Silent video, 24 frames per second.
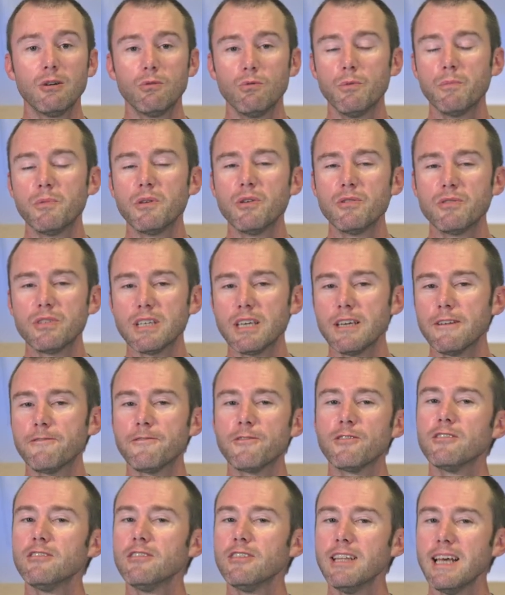we'll be using it
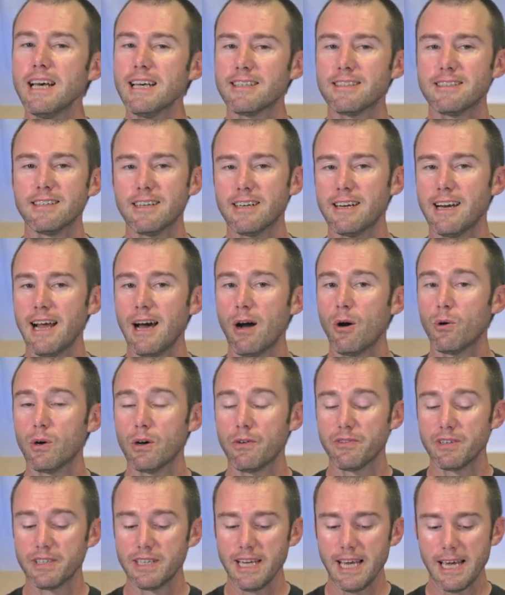for less than an hour
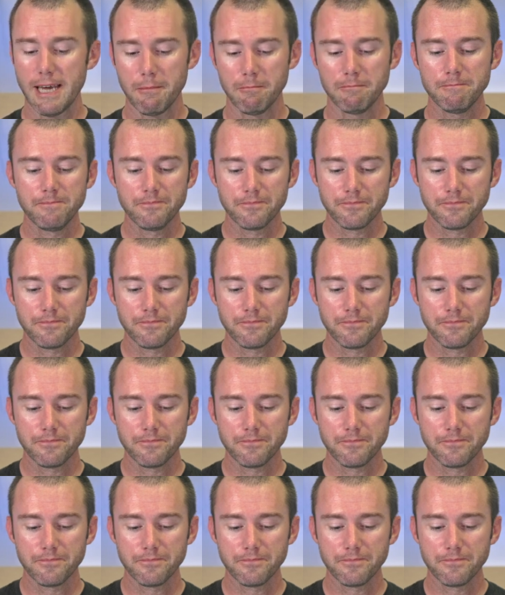every day.